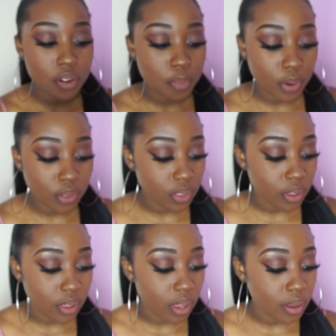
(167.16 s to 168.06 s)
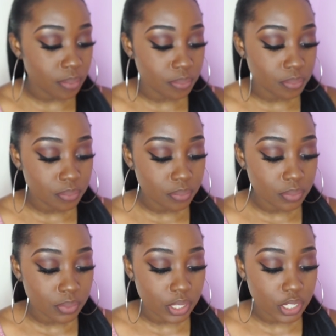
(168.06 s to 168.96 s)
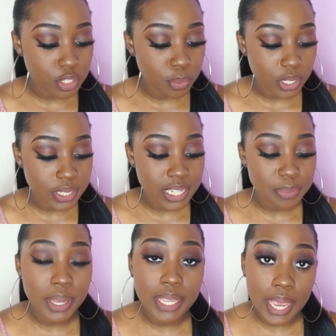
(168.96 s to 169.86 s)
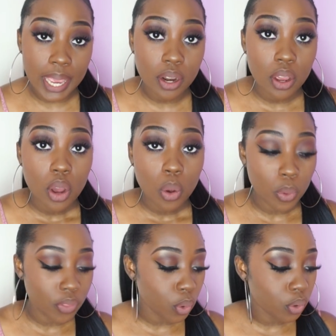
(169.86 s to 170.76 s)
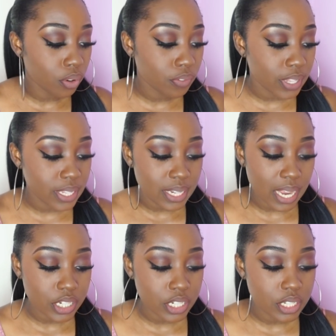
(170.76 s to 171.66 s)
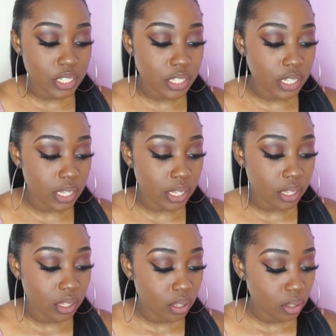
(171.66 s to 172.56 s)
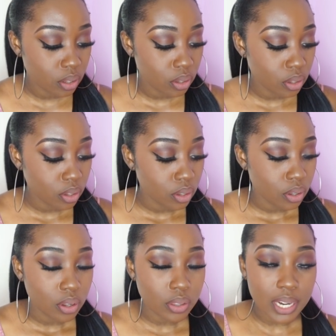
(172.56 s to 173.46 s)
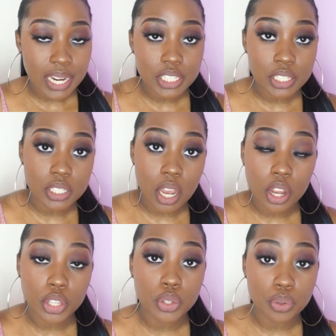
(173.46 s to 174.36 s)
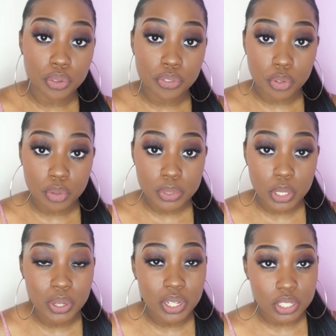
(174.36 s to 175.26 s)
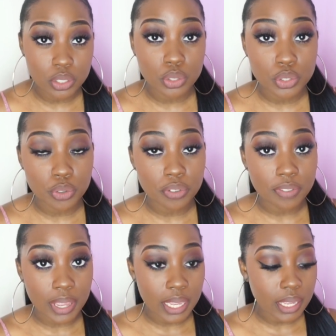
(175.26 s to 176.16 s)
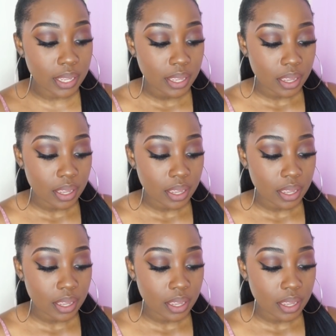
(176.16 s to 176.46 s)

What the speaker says: a bit on the smaller size. But again, with all of these lashes, the lashes aren't uniform, so it doesn't look too fake.